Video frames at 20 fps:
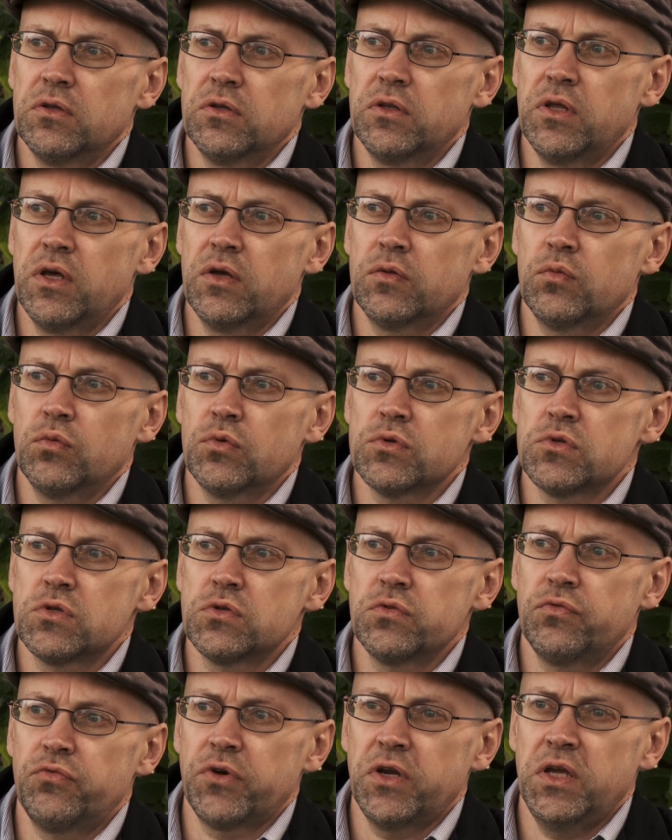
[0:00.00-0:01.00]
that was
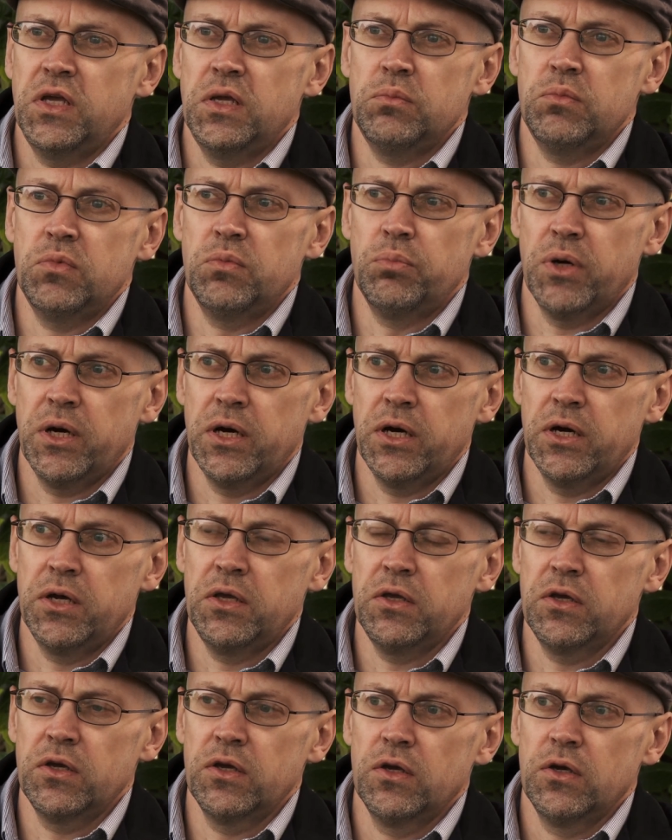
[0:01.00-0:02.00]
framed
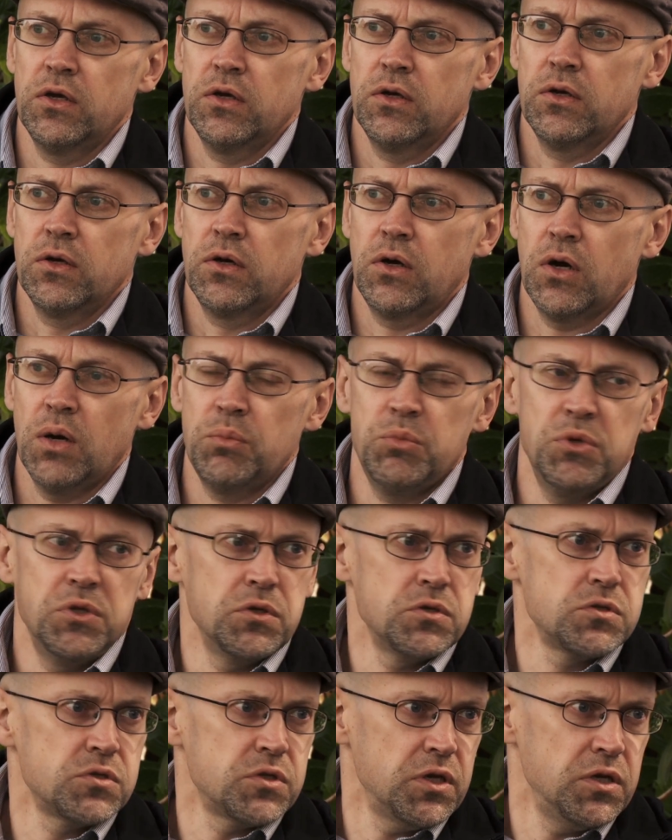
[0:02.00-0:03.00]
by
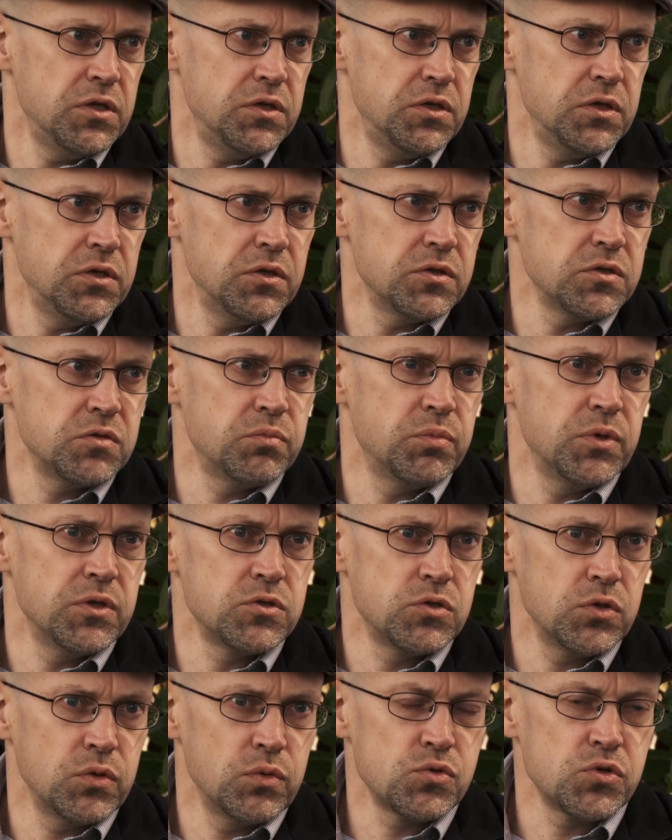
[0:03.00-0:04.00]
communist ideas, by
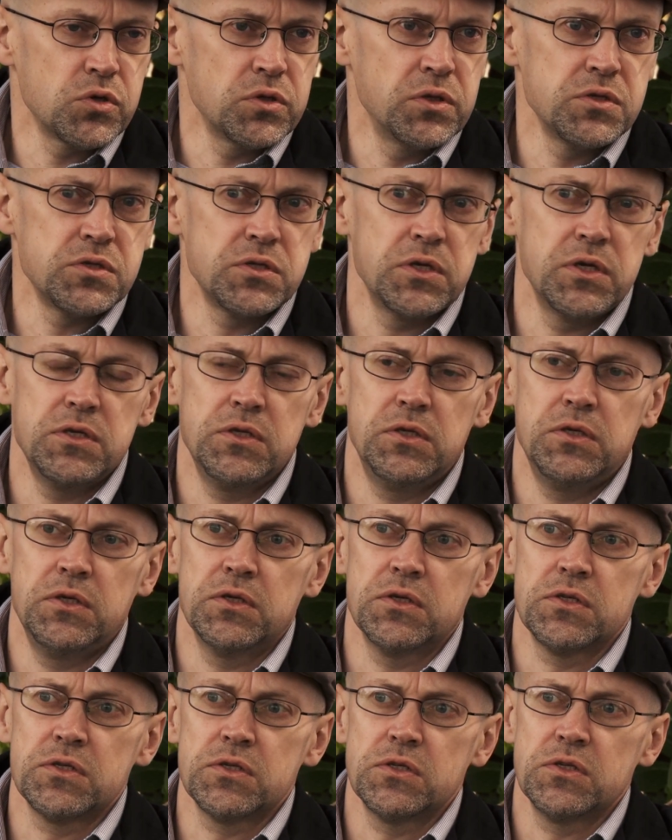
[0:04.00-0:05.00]
socialist
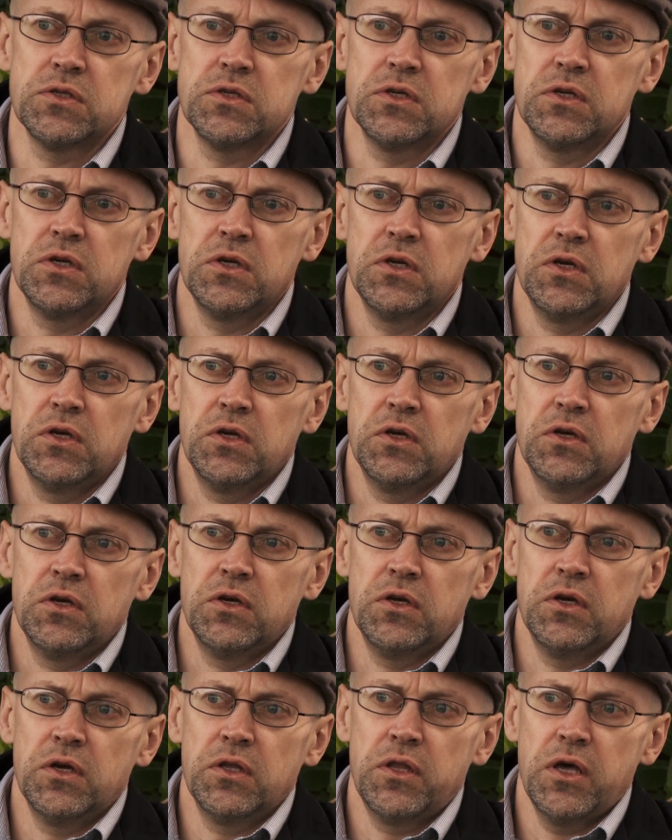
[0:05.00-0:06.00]
ideas.
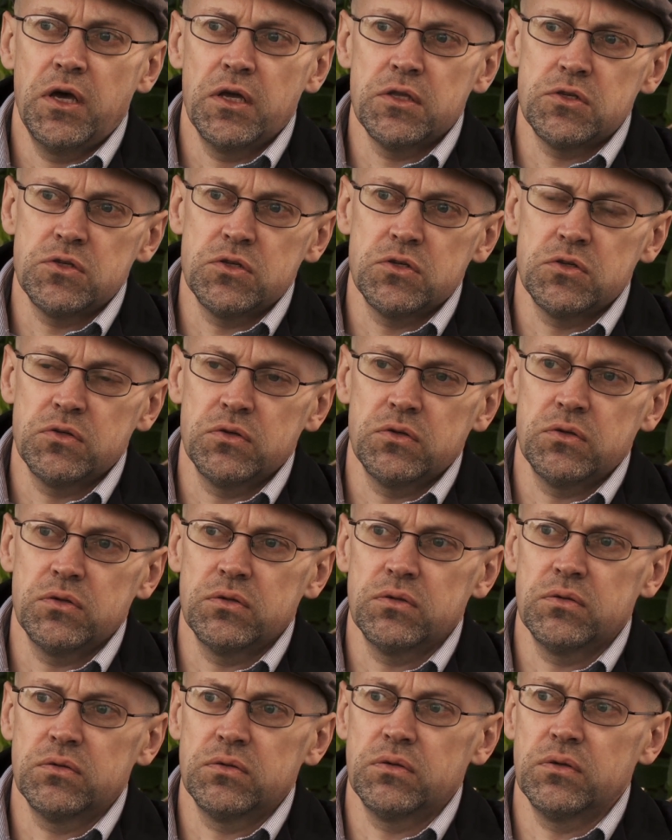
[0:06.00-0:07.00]
And that's,
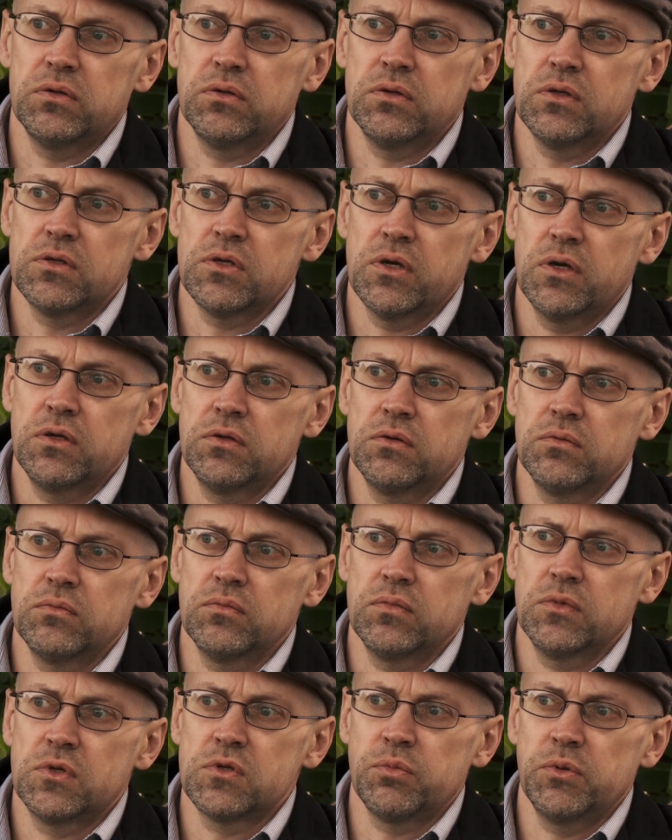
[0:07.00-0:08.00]
as I
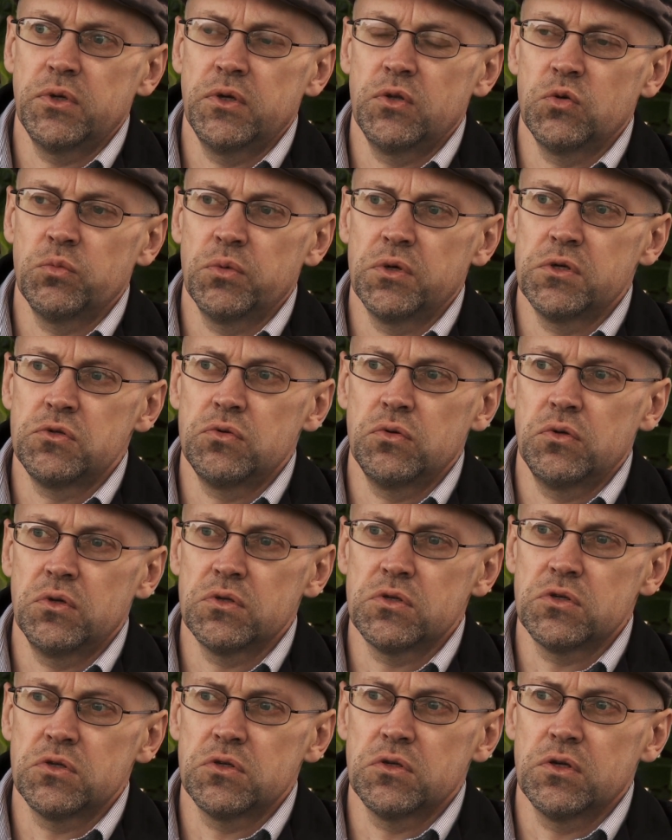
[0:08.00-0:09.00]
explained to my
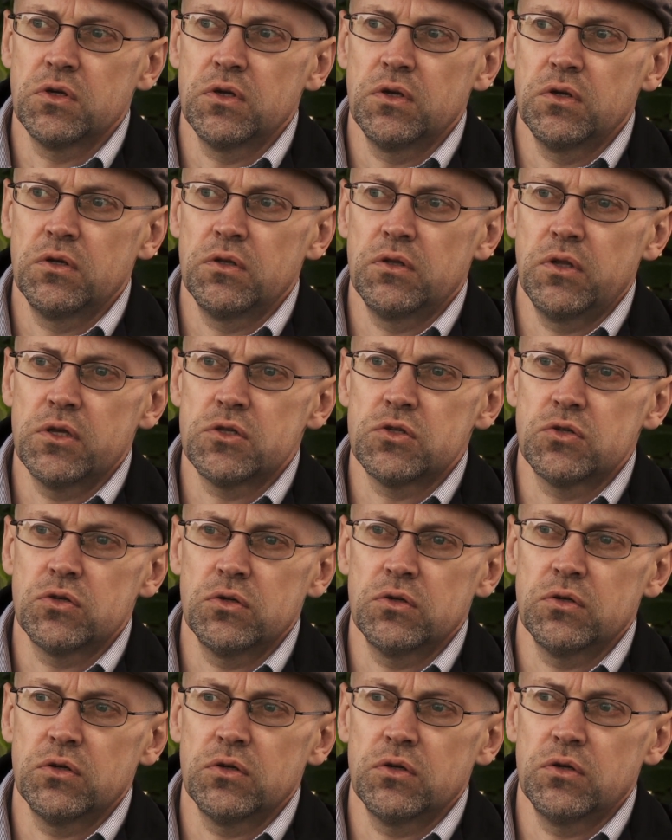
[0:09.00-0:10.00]
students, that's
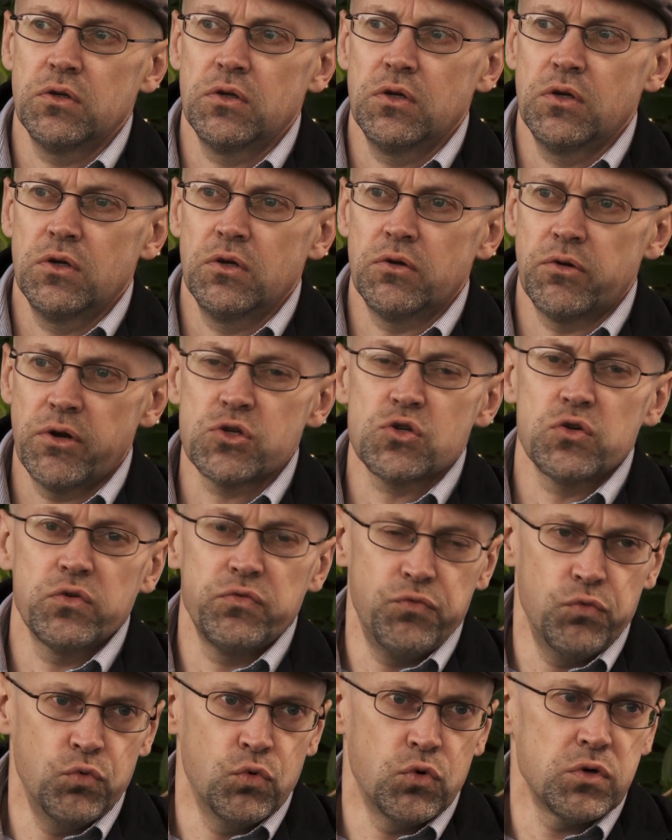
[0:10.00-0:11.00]
Russia
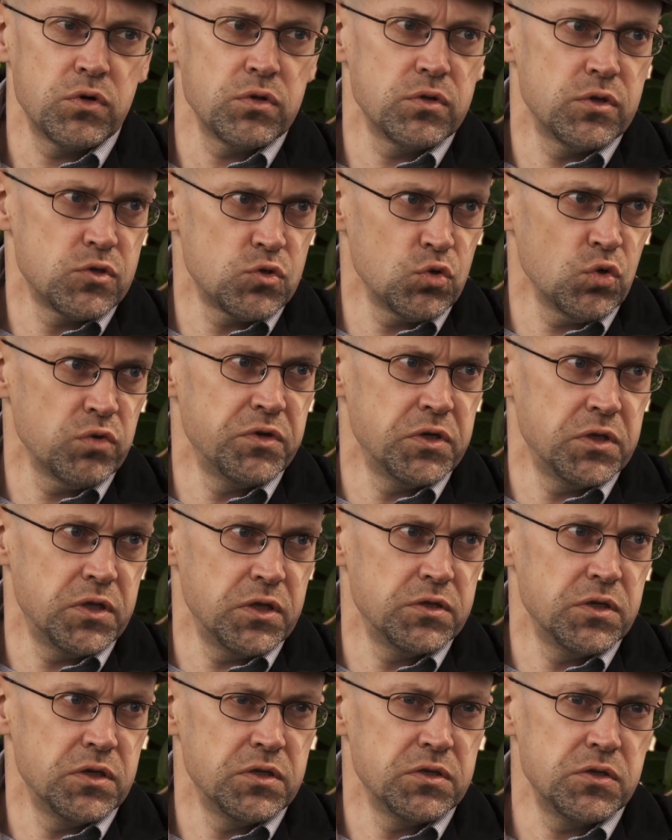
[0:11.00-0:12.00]
for the Soviet
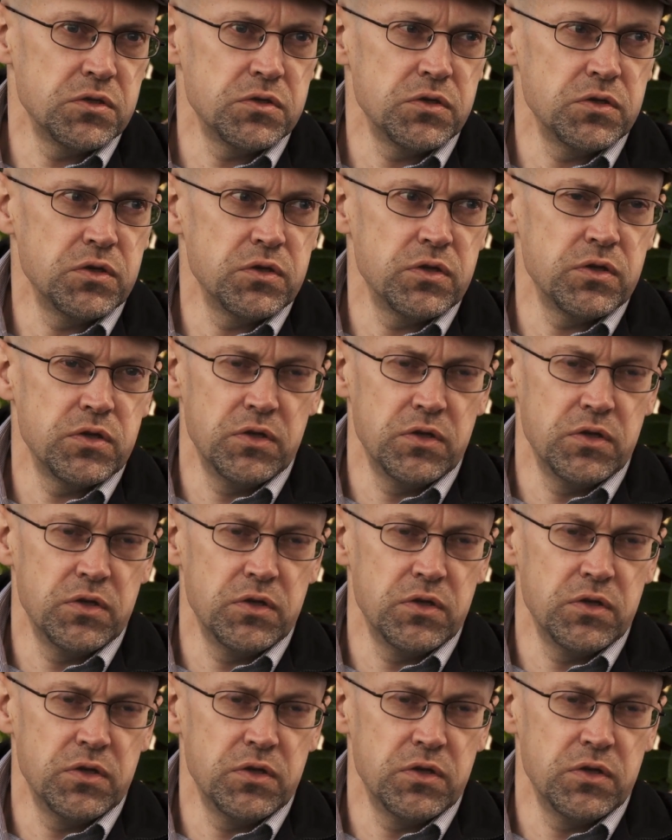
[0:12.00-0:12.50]
identity,